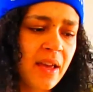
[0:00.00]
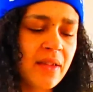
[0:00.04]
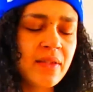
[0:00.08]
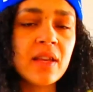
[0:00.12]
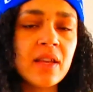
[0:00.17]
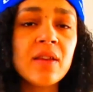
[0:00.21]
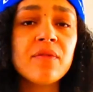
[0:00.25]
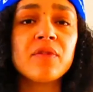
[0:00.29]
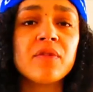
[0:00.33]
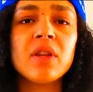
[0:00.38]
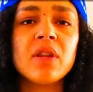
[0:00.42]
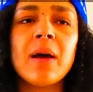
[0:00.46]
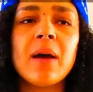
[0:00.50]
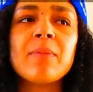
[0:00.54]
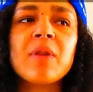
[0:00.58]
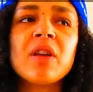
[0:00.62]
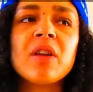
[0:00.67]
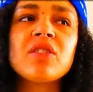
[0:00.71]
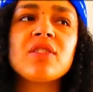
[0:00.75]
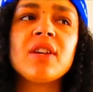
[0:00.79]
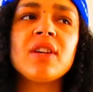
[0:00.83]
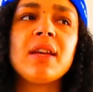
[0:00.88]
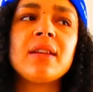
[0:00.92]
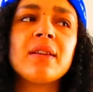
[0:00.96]
And even, I'm
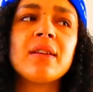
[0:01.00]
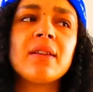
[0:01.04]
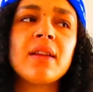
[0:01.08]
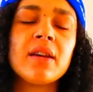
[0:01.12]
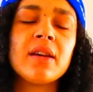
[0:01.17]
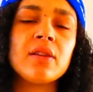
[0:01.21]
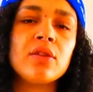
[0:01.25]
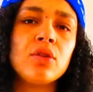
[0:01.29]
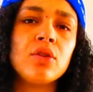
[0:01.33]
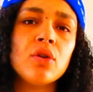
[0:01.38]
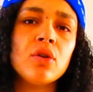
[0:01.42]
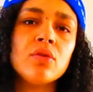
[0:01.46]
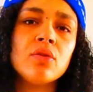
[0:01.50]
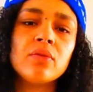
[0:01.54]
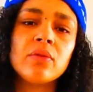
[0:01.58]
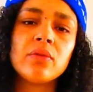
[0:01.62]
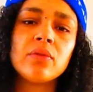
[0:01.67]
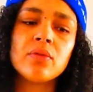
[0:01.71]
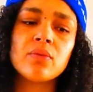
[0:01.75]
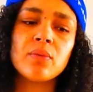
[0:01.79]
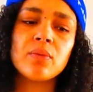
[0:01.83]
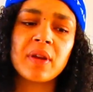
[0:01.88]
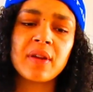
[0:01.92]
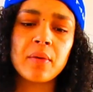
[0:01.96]
not saying that I
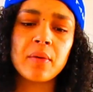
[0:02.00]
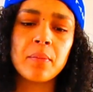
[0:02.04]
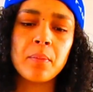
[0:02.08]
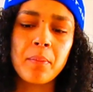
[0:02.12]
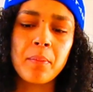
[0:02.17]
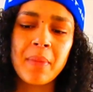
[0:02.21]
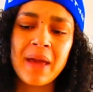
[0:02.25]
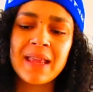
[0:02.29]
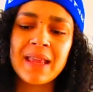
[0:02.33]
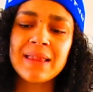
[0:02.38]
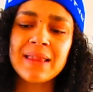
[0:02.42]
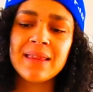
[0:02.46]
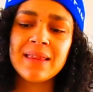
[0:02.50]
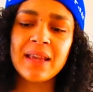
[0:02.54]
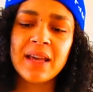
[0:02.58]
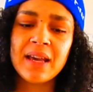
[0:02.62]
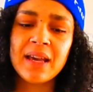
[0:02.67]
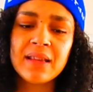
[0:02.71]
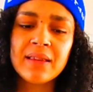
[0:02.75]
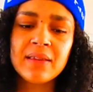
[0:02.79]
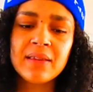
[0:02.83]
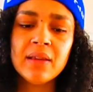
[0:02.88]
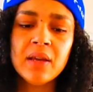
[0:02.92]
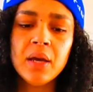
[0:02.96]
don't recommend
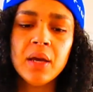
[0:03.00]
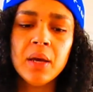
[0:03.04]
that,